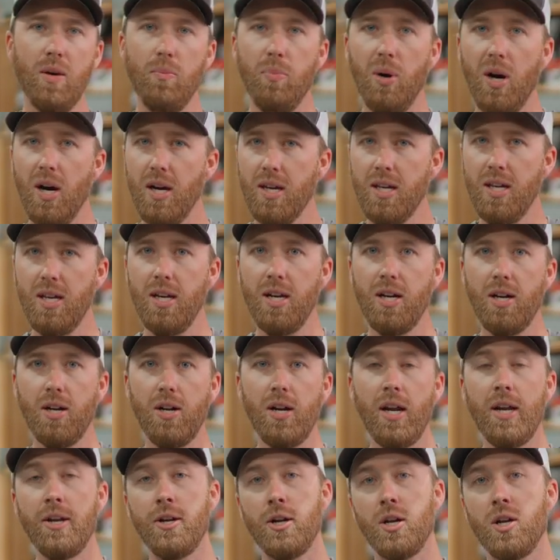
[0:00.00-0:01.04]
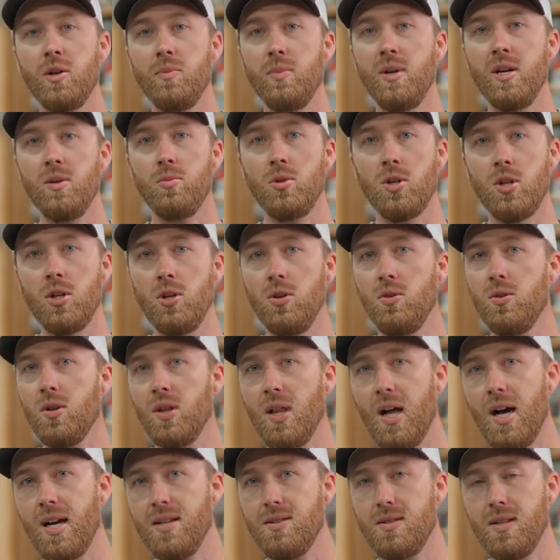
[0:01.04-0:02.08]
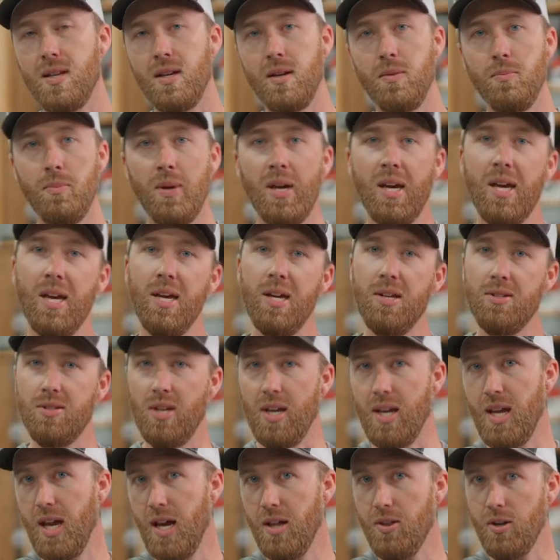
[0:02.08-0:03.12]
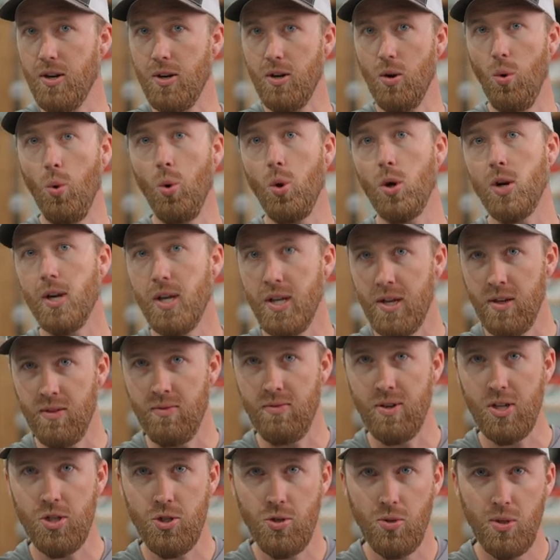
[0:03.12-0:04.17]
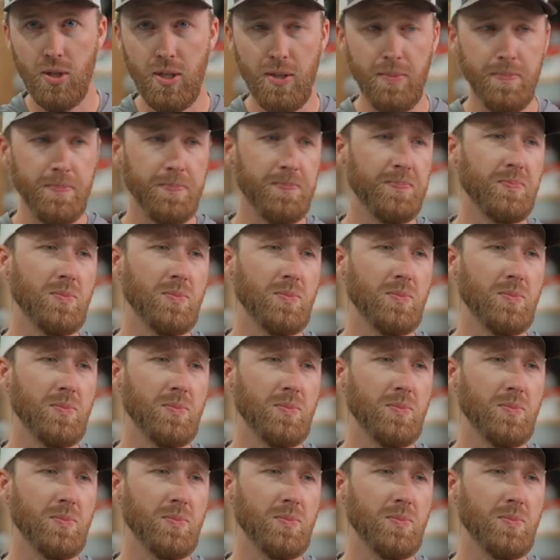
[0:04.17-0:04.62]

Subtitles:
puck here, and you're gonna be able to utilize them together or individually,